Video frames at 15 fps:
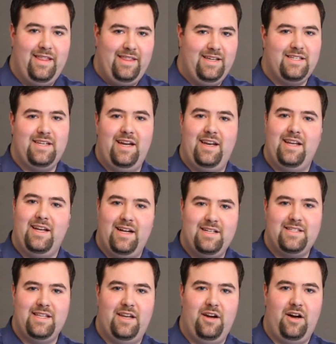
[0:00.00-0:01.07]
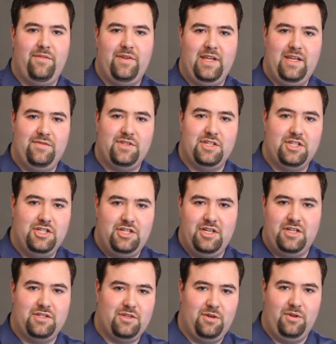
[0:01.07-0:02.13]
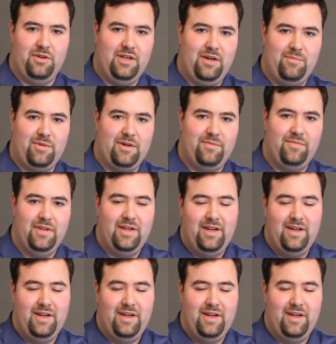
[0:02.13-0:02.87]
This kind of cuts that off and gives us just the whole number.